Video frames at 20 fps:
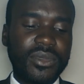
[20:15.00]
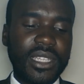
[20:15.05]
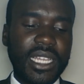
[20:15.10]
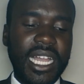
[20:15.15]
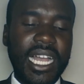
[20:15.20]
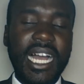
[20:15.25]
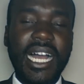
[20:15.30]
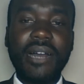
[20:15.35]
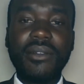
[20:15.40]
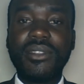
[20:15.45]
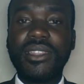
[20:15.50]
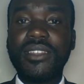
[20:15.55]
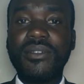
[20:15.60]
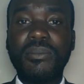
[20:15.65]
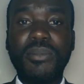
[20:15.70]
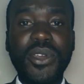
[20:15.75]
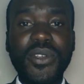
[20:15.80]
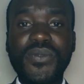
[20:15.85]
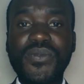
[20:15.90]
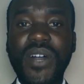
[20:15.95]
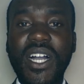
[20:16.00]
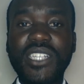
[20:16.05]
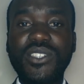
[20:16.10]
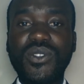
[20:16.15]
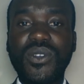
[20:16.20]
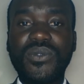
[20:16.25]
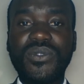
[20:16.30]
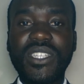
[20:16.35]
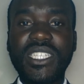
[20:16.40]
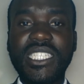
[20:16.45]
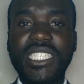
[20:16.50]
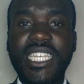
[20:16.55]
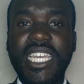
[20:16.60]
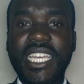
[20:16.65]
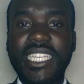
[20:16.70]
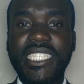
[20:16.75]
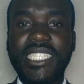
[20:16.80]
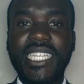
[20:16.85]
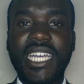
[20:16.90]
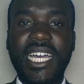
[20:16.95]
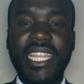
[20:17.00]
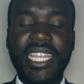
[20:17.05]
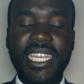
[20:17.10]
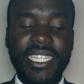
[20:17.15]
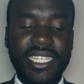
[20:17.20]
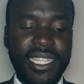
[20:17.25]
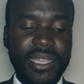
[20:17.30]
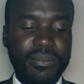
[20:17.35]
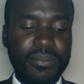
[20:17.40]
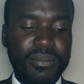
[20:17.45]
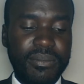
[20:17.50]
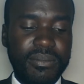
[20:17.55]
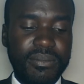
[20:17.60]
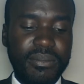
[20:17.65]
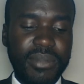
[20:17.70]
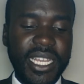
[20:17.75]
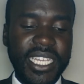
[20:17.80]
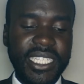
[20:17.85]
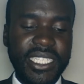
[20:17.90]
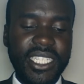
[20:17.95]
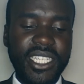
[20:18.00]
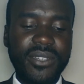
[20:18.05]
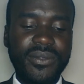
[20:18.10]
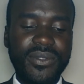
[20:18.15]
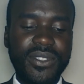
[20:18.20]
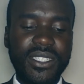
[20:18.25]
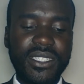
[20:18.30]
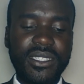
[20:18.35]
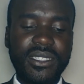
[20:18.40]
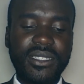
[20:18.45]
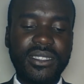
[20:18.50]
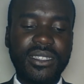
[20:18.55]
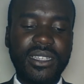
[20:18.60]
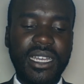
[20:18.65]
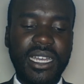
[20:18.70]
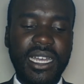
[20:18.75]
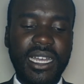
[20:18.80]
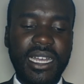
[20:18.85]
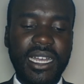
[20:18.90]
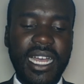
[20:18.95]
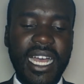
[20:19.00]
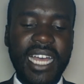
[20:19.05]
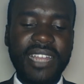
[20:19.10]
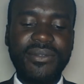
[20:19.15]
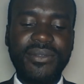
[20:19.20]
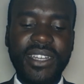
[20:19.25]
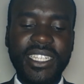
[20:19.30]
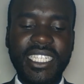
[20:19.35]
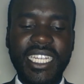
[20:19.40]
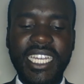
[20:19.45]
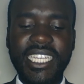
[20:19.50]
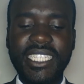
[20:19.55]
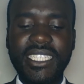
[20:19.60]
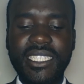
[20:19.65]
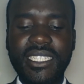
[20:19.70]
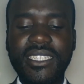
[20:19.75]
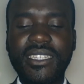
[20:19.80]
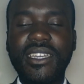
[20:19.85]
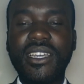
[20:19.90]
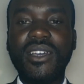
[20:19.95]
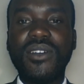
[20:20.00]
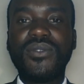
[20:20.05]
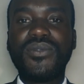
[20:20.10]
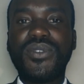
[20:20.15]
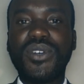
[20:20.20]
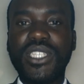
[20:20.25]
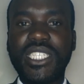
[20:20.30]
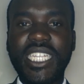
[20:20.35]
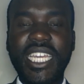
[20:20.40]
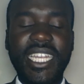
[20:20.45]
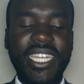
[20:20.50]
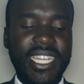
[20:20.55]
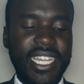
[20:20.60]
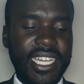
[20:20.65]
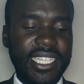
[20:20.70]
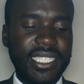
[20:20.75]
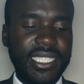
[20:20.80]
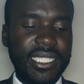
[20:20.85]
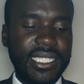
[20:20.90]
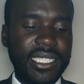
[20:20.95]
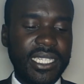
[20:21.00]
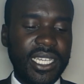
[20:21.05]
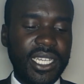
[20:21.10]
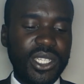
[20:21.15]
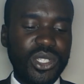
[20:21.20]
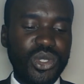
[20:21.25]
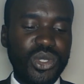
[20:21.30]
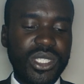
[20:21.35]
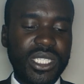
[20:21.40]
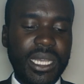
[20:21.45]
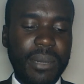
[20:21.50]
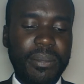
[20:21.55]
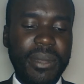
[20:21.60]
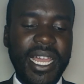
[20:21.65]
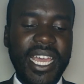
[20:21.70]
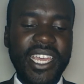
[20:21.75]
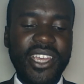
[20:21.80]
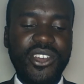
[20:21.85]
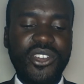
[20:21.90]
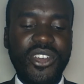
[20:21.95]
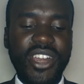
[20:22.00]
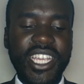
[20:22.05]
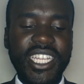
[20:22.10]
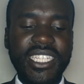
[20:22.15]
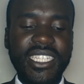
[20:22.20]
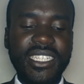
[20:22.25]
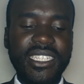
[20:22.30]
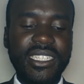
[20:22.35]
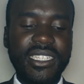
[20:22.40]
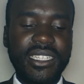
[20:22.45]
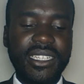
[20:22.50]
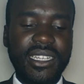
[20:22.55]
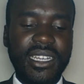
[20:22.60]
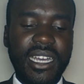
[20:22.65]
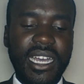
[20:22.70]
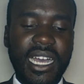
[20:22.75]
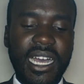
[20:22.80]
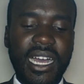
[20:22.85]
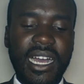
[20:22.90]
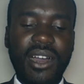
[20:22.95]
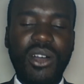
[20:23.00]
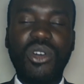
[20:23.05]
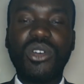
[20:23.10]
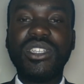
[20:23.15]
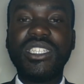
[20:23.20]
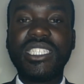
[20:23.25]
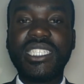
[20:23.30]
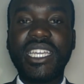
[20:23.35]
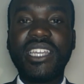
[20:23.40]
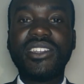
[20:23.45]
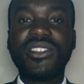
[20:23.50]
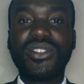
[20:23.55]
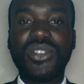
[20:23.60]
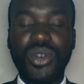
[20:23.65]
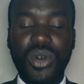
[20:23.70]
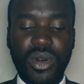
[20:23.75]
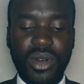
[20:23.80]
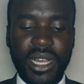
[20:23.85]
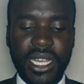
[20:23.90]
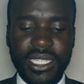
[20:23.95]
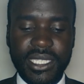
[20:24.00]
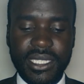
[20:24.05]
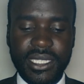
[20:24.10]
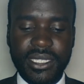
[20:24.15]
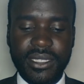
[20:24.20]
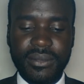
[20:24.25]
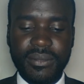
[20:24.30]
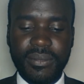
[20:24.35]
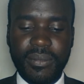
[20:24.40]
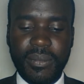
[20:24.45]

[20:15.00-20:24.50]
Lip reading: The brief facts of this case are that the plaintiffs advertised for tenders to supply grain on 10th August.